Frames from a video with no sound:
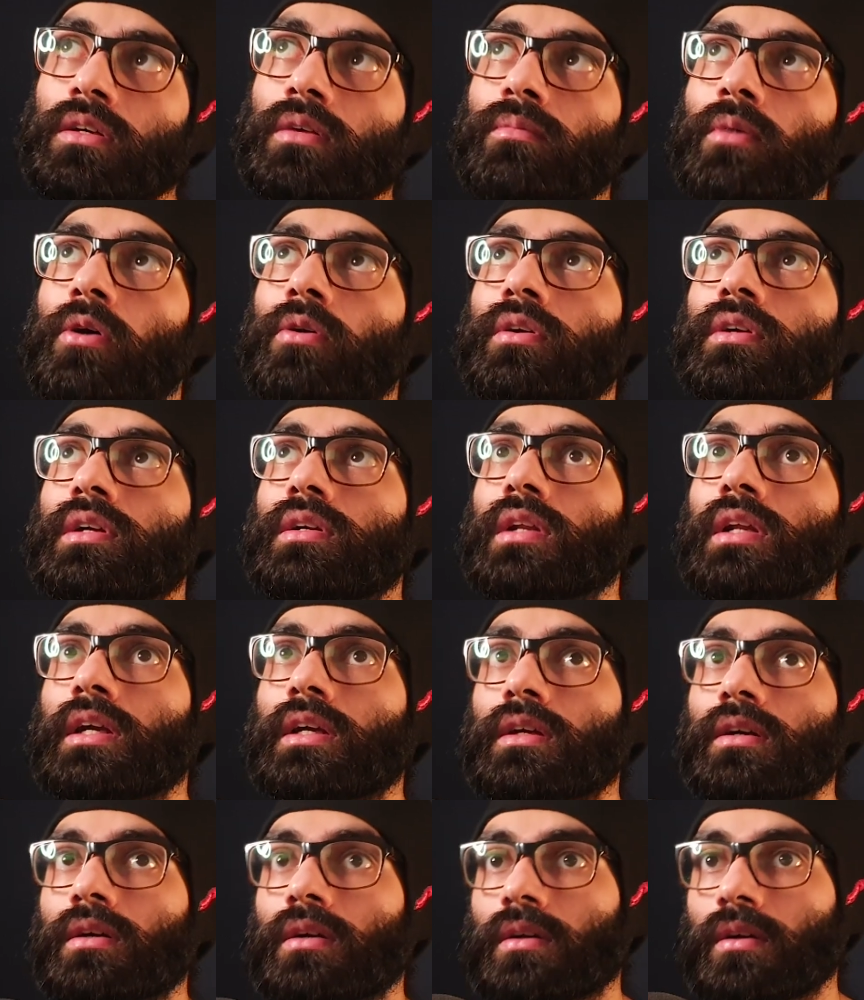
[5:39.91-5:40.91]
about it,
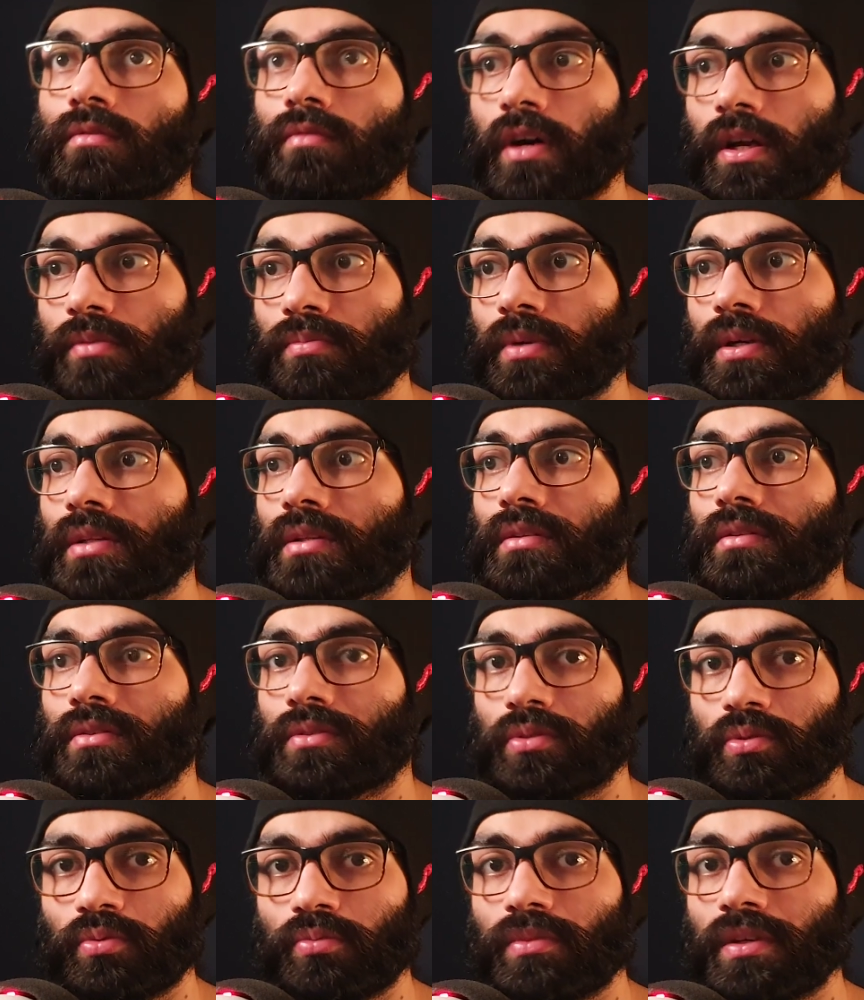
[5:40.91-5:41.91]
like 1 month,
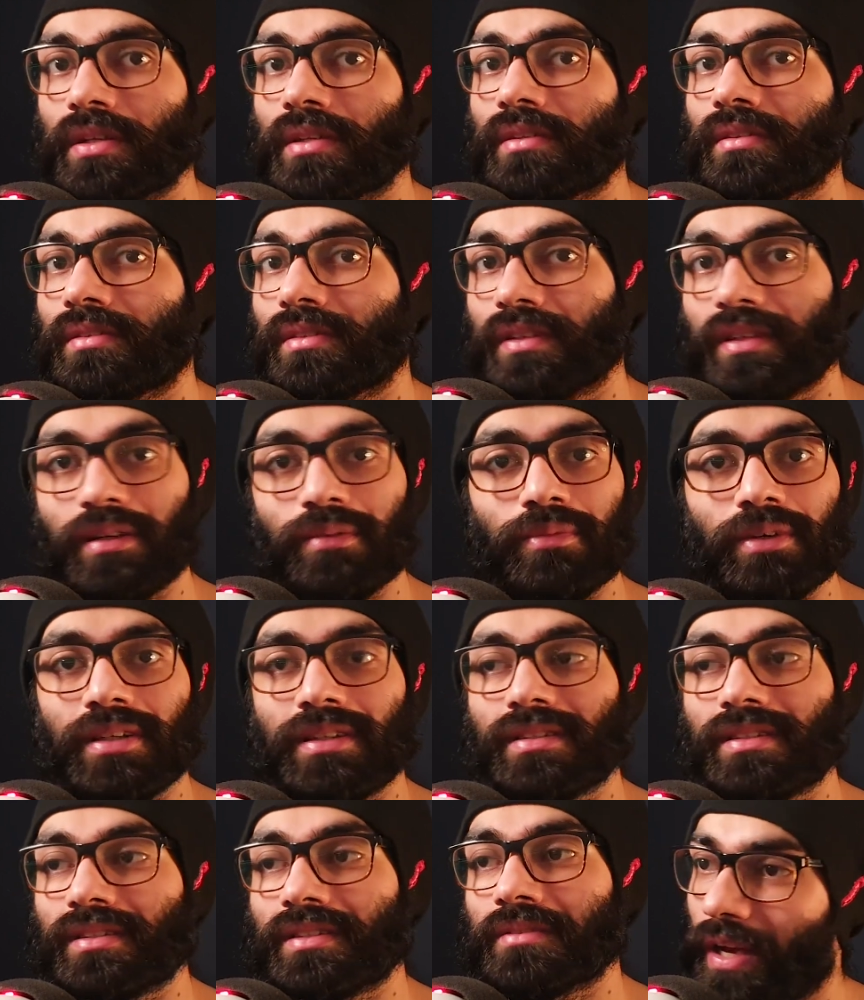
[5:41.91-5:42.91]
2 months, 3
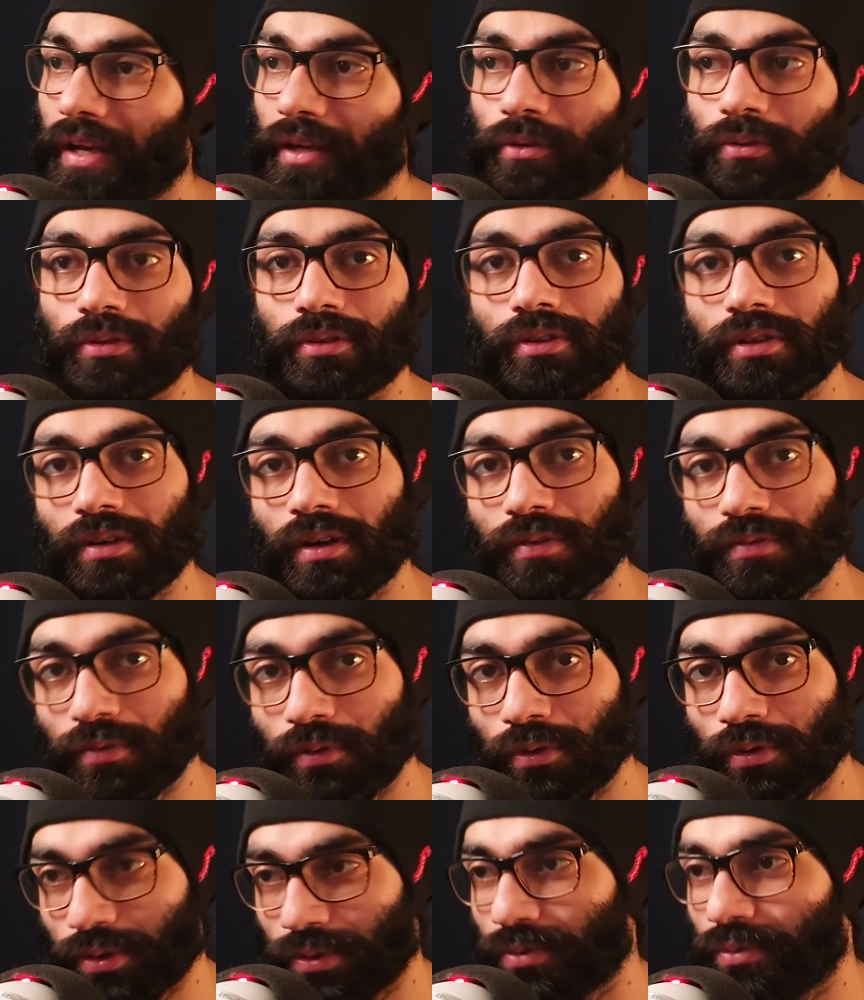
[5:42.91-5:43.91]
months, I could
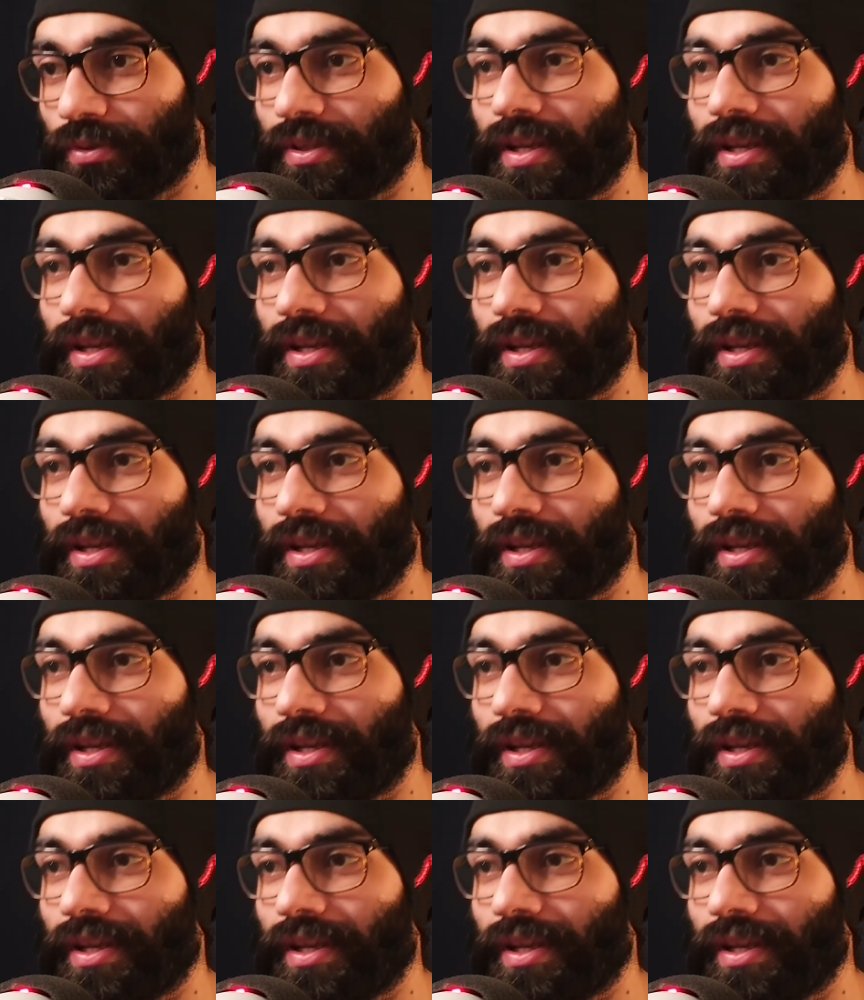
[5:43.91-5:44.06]
afford to do